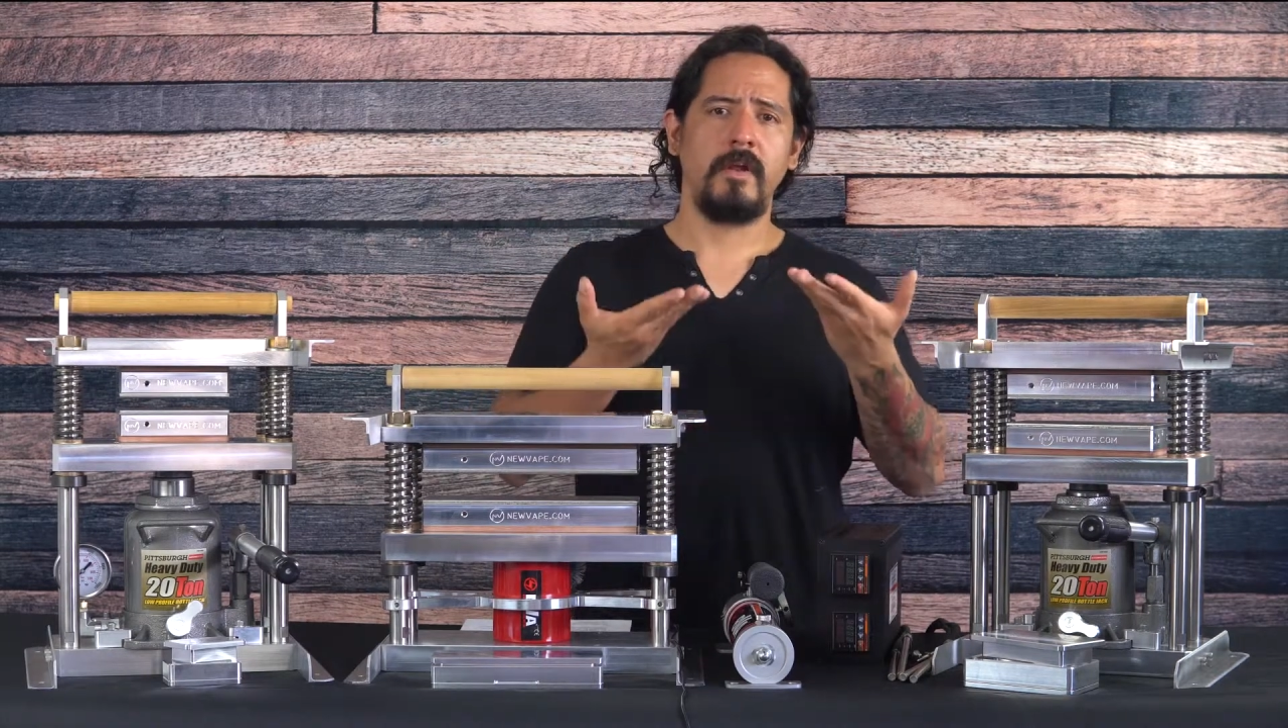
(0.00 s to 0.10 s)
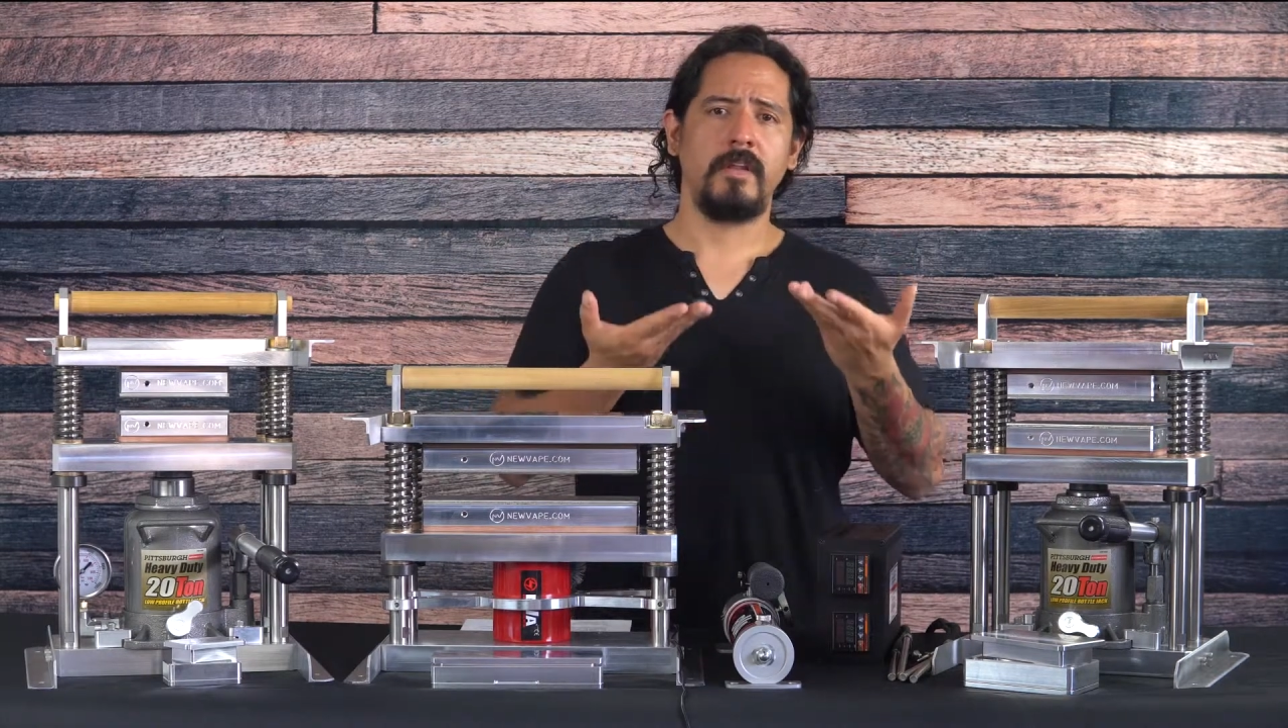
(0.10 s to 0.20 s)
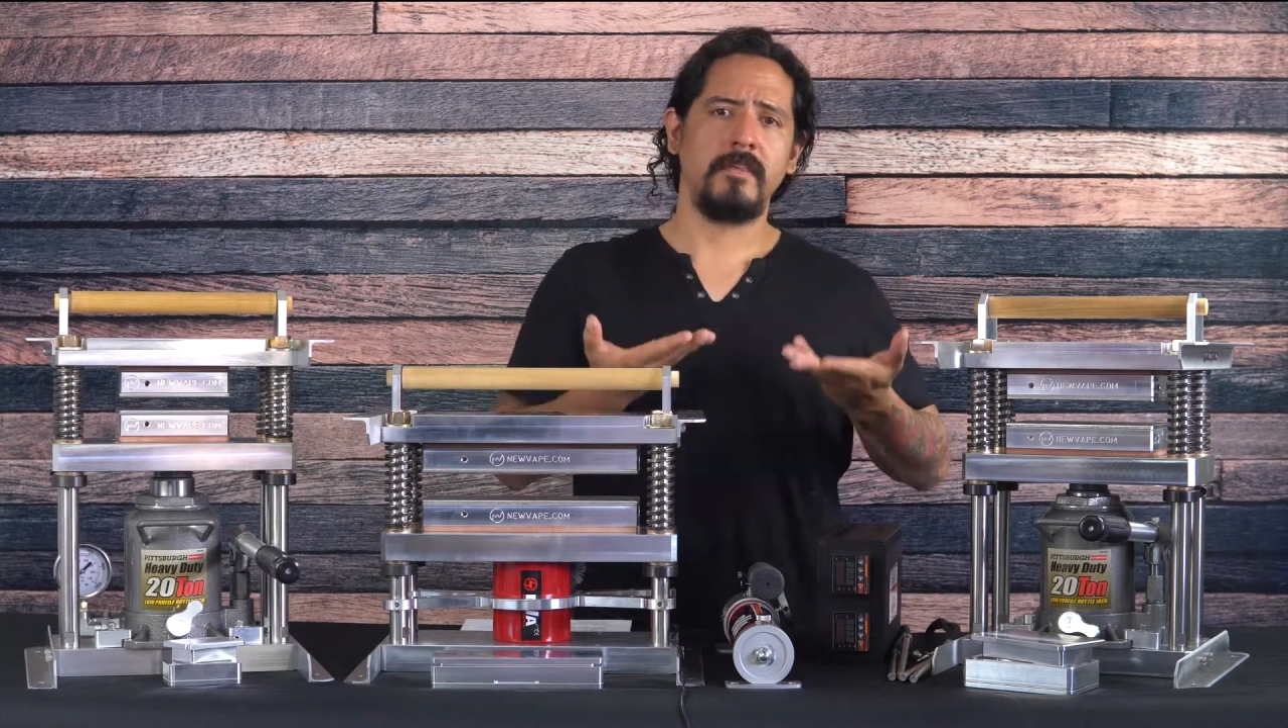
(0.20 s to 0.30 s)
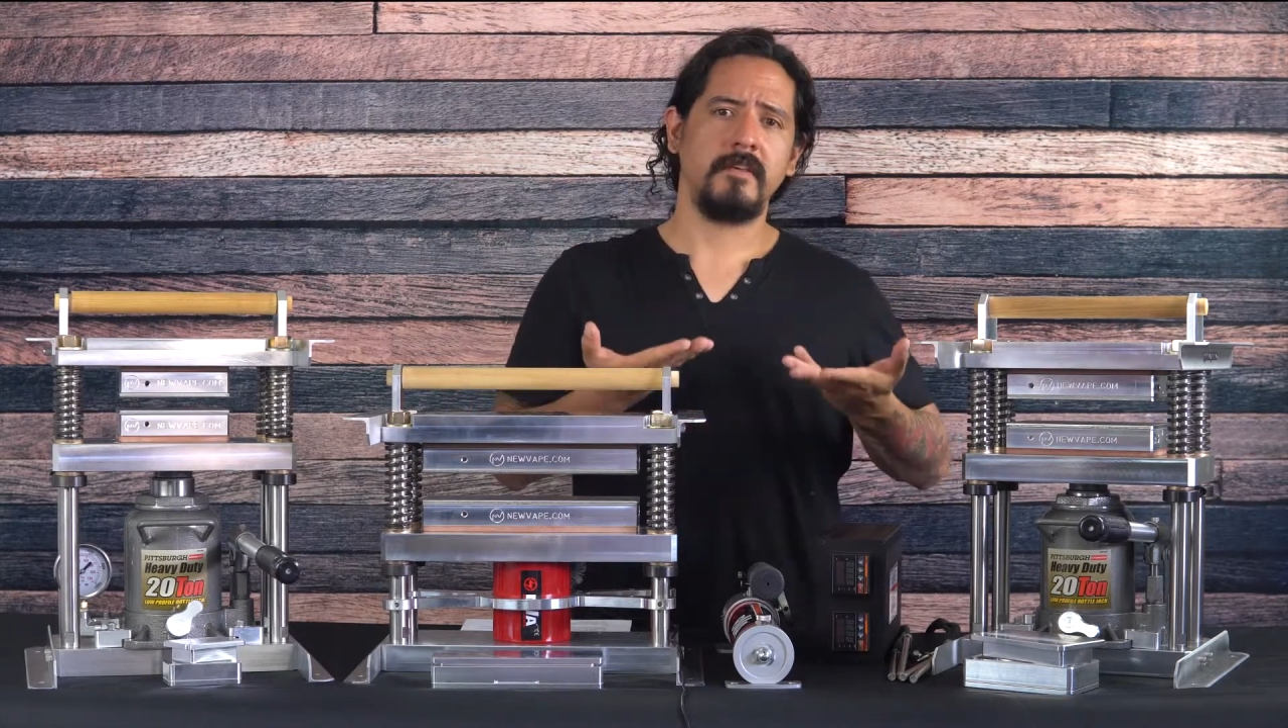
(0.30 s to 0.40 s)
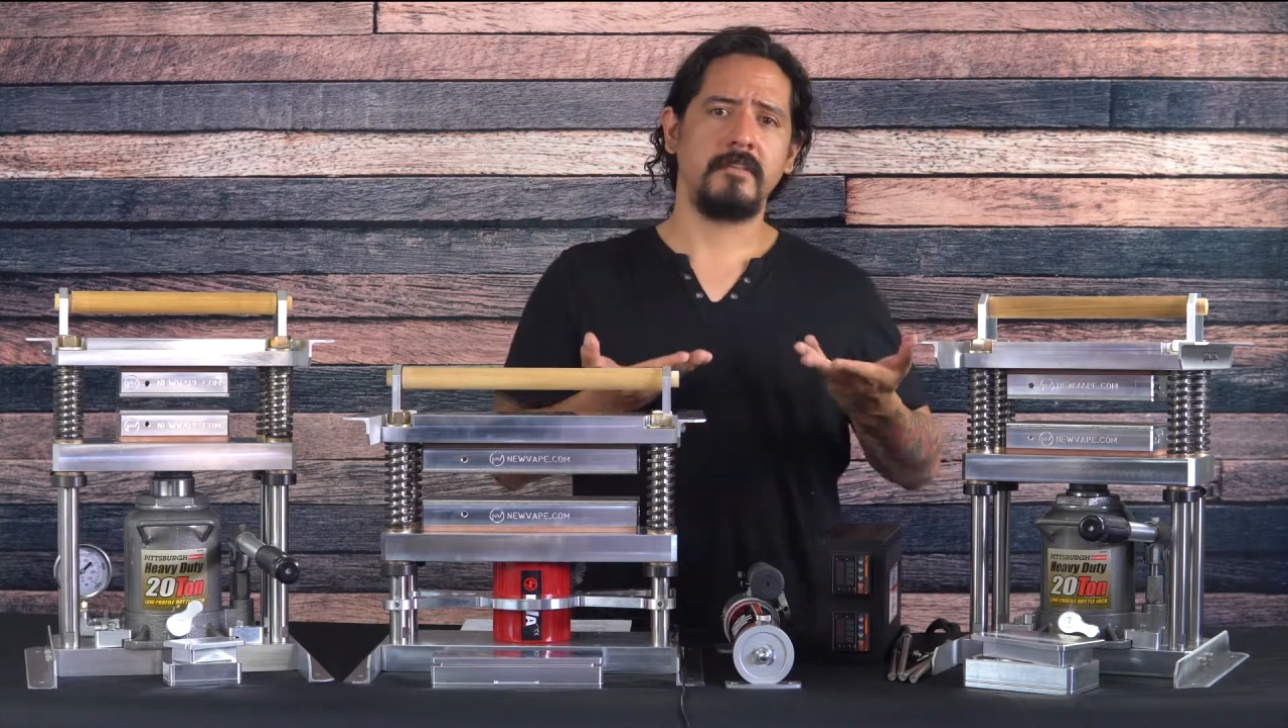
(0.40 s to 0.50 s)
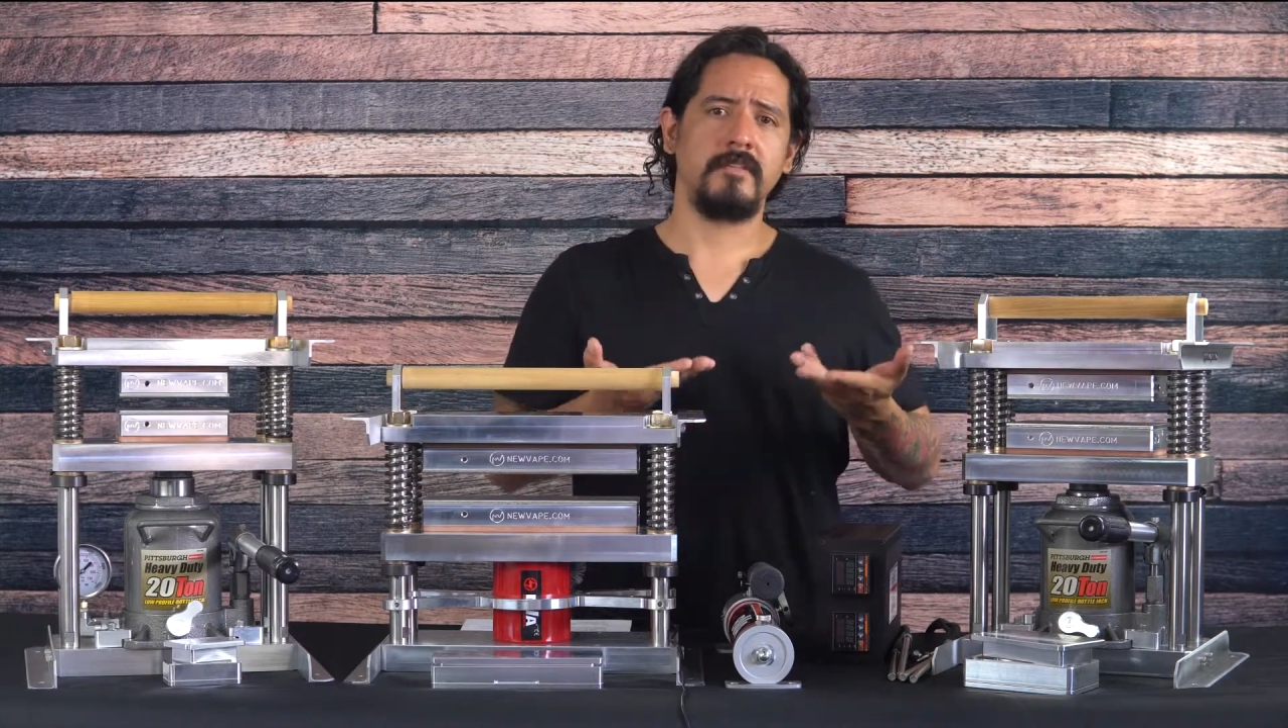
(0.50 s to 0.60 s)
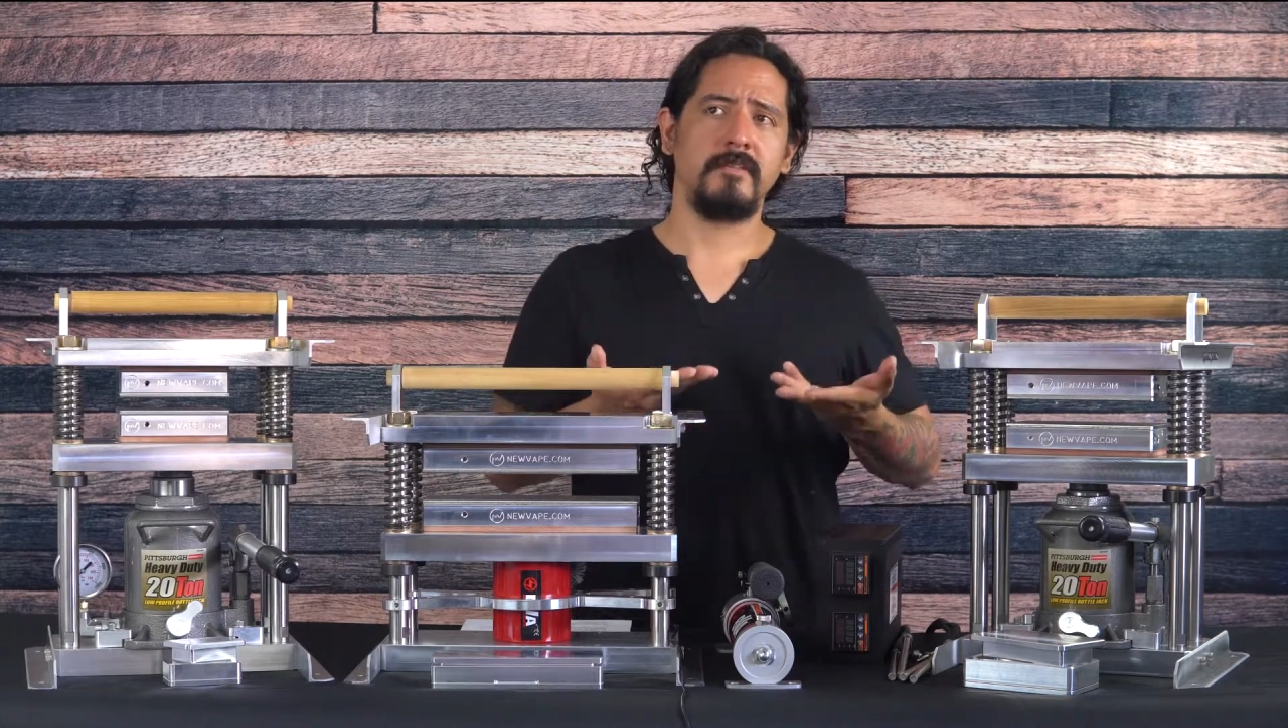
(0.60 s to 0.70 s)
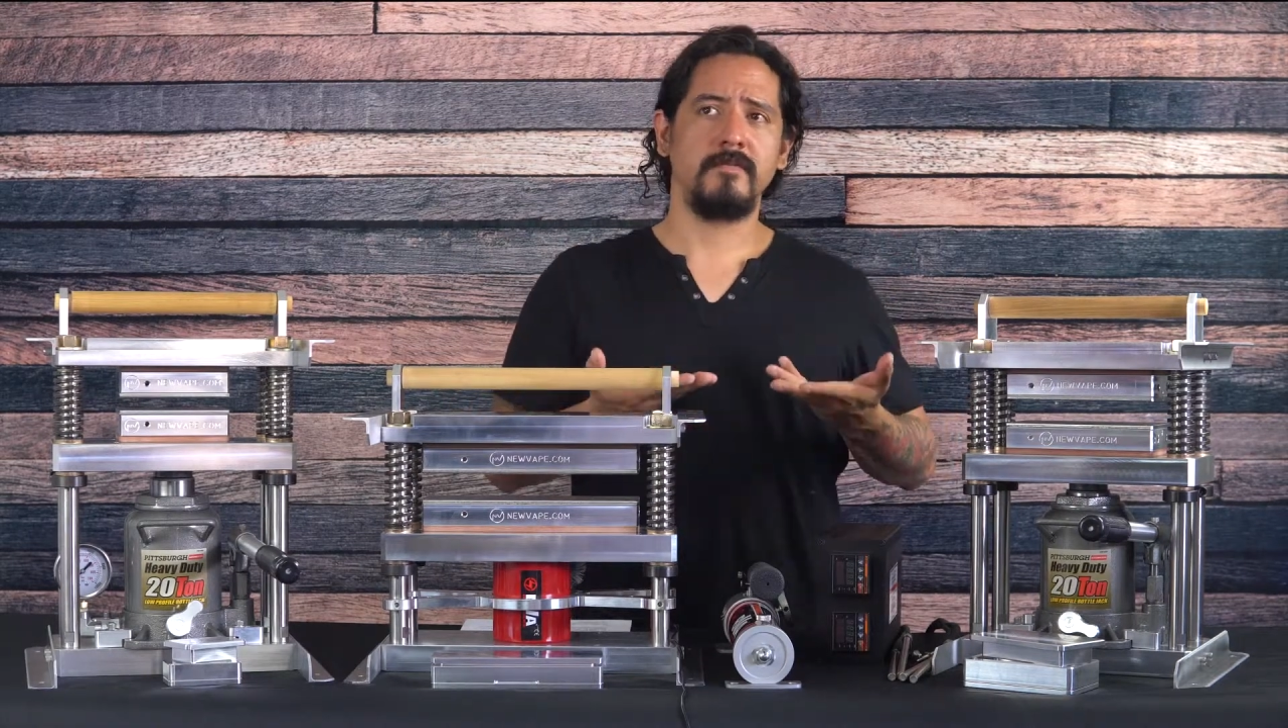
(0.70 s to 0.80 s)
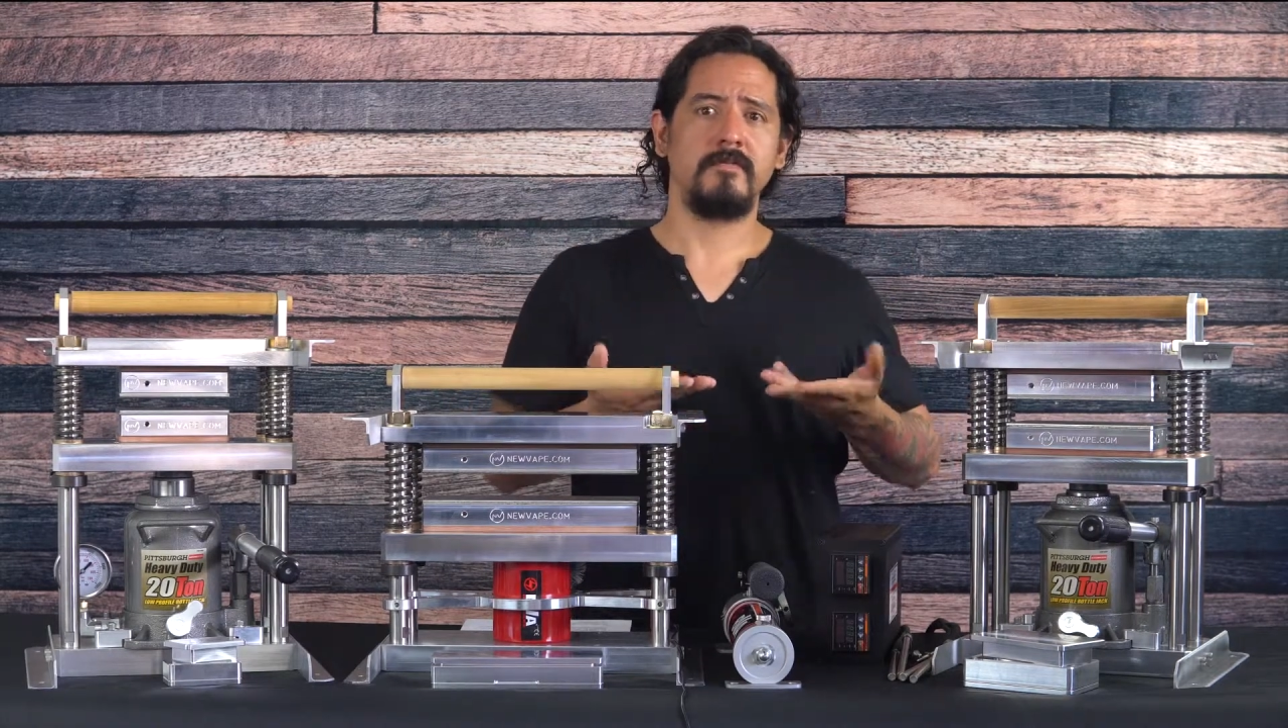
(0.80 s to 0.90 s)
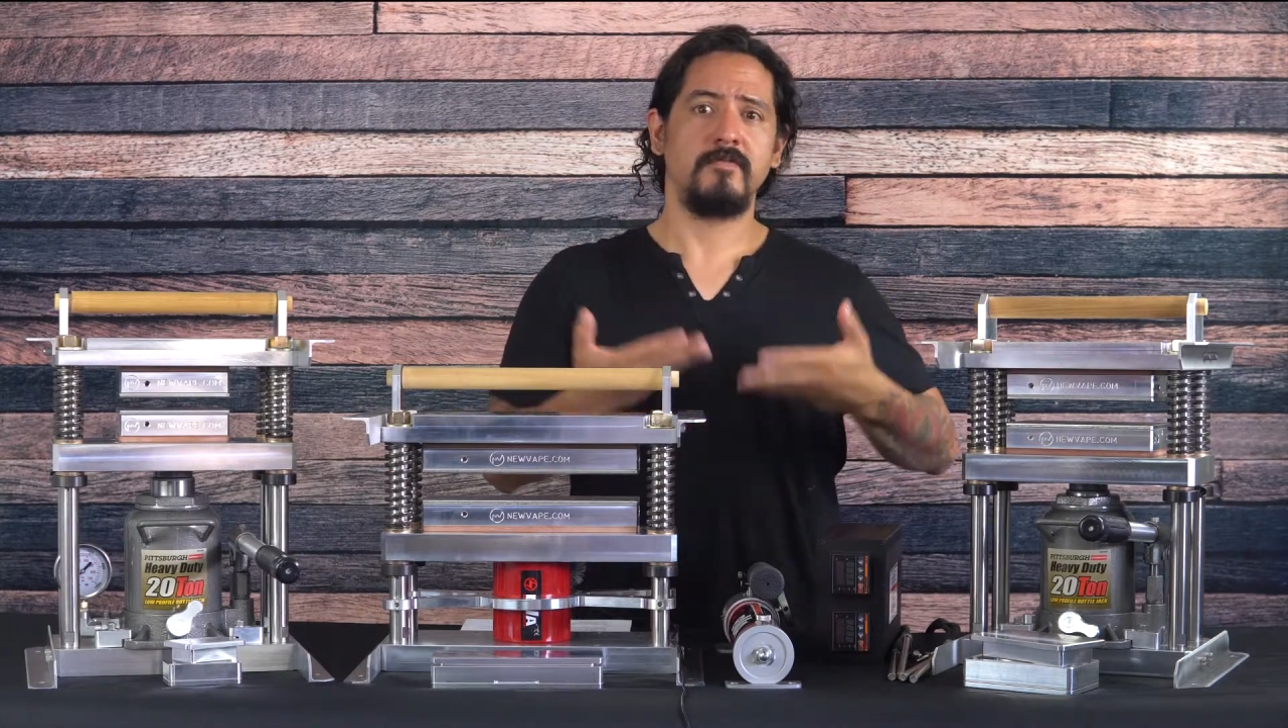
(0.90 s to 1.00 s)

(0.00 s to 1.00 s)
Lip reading: anything to